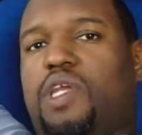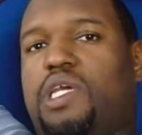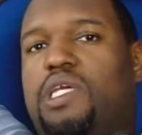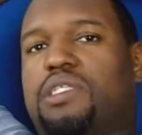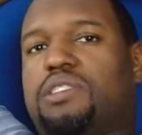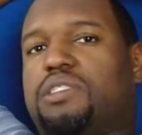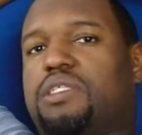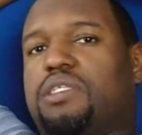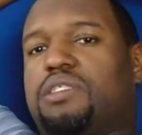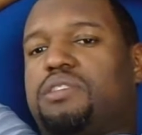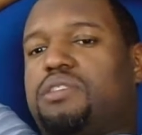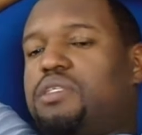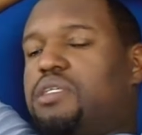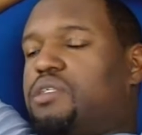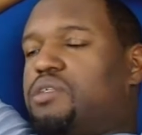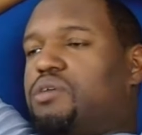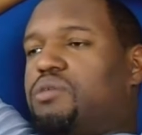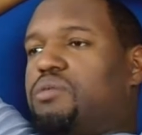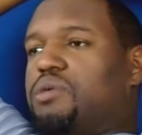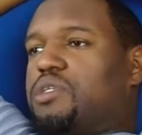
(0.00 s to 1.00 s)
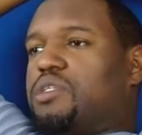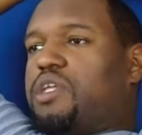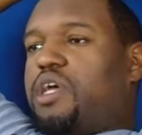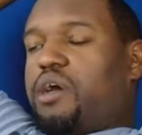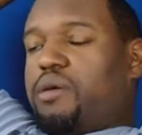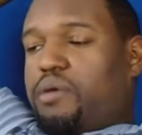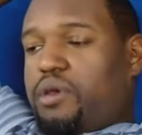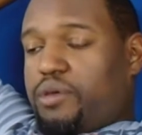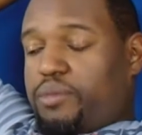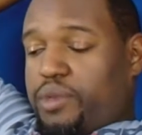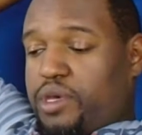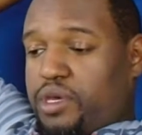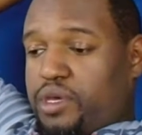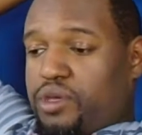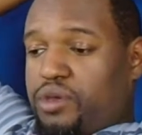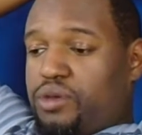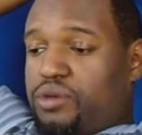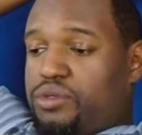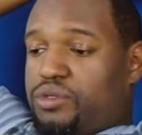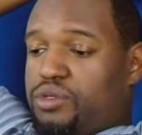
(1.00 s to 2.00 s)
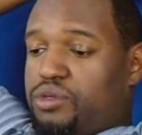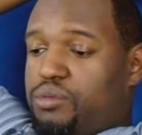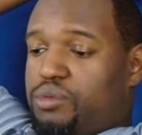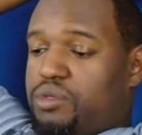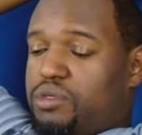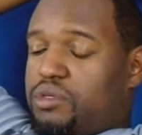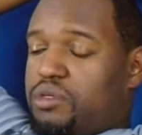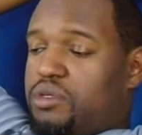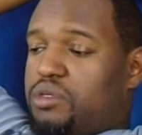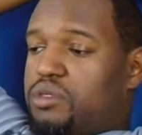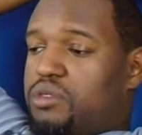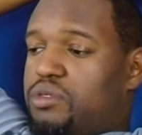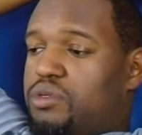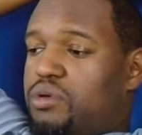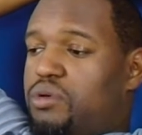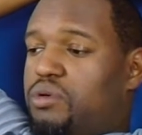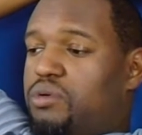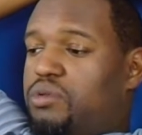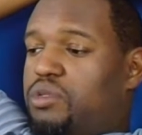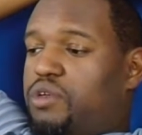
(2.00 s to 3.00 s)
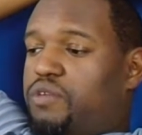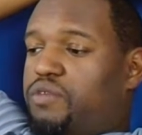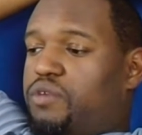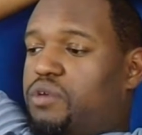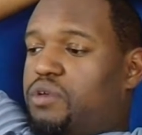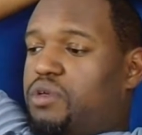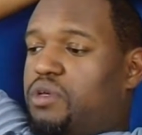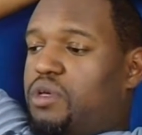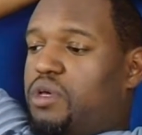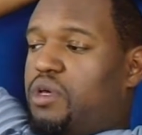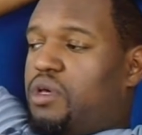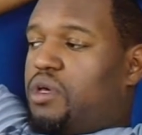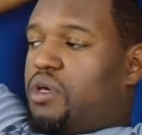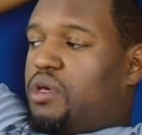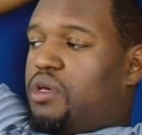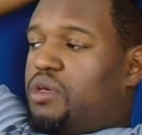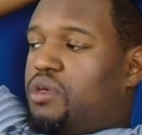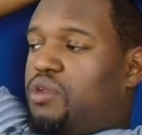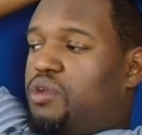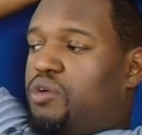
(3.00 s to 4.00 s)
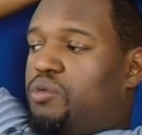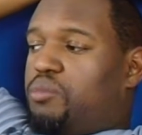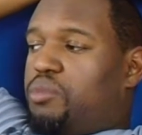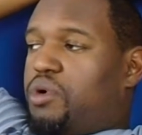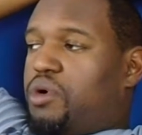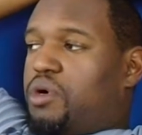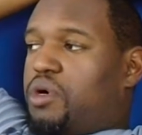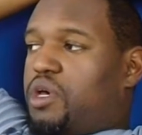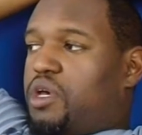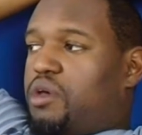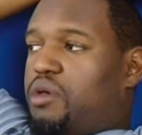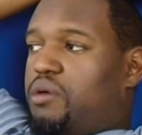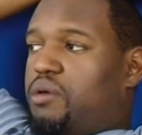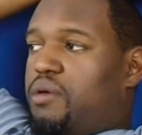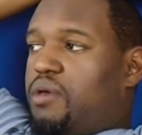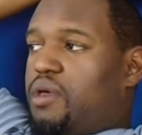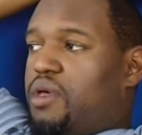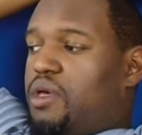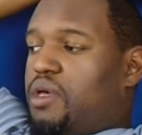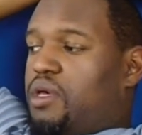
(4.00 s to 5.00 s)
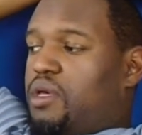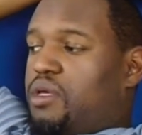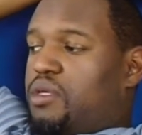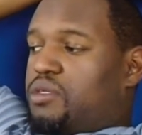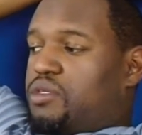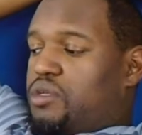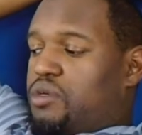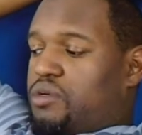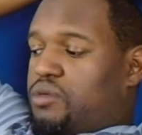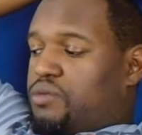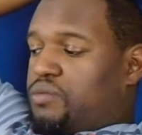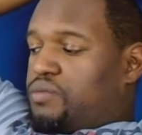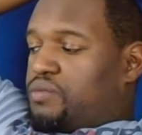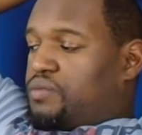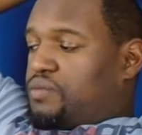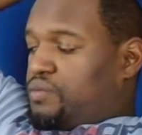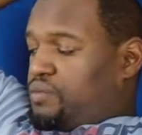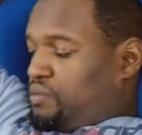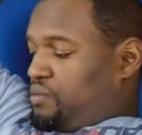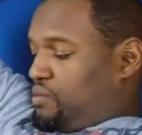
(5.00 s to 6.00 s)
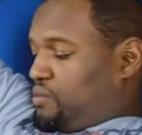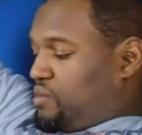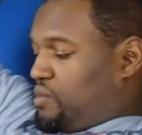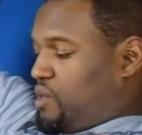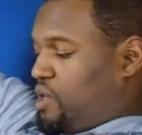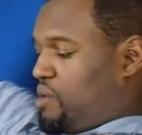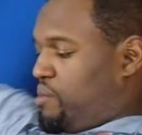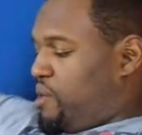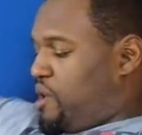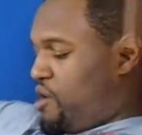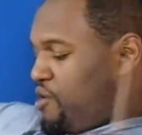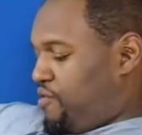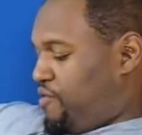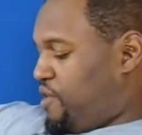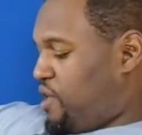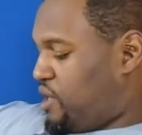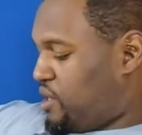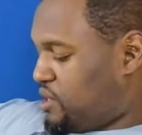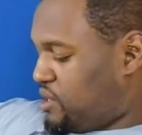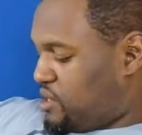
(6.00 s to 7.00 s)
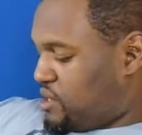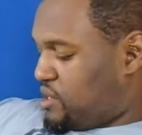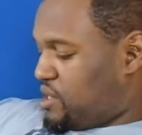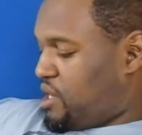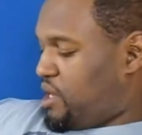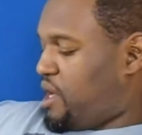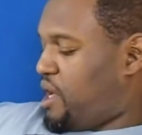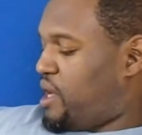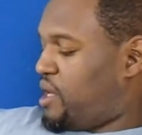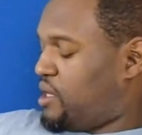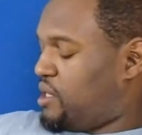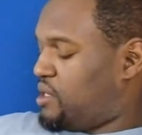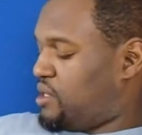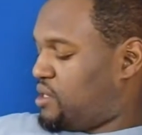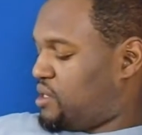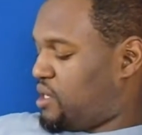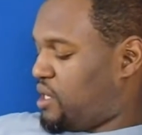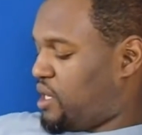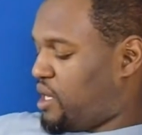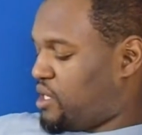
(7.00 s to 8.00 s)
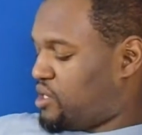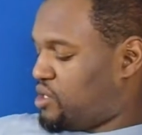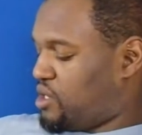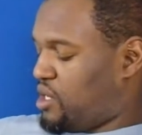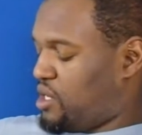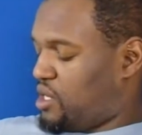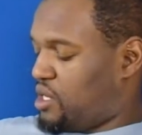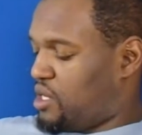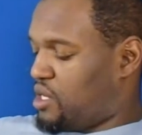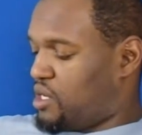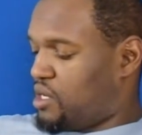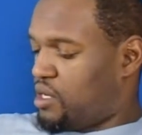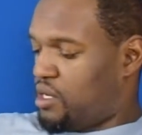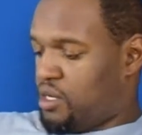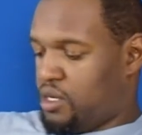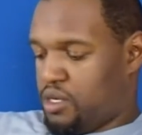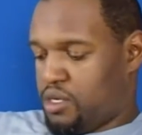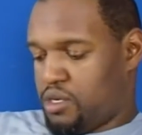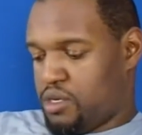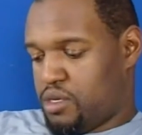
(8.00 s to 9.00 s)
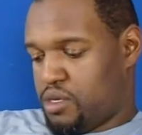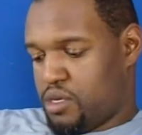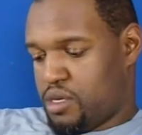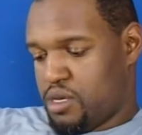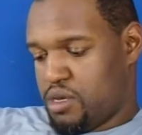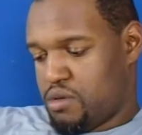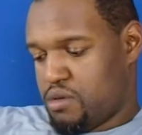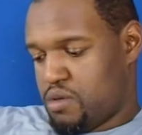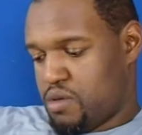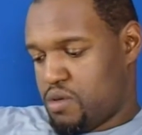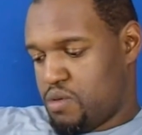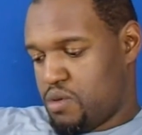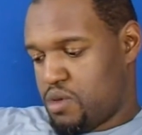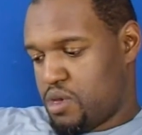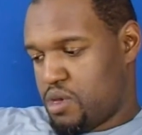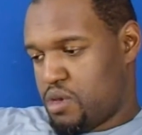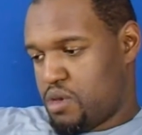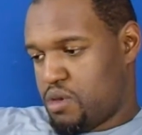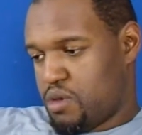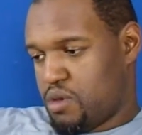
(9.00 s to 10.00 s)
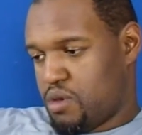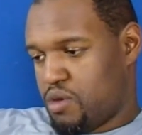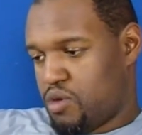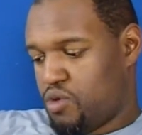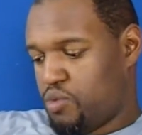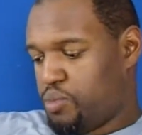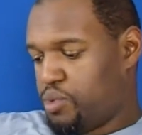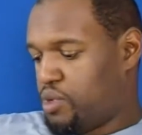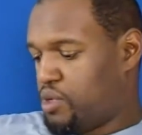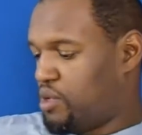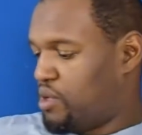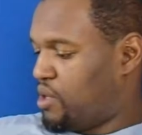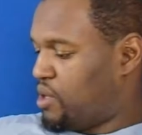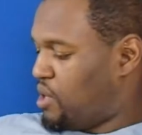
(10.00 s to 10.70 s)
It don't work that way, man. YouTube is a whole different, you know, ball game. So, a matter of fact, since I got y'all here, there we go, open.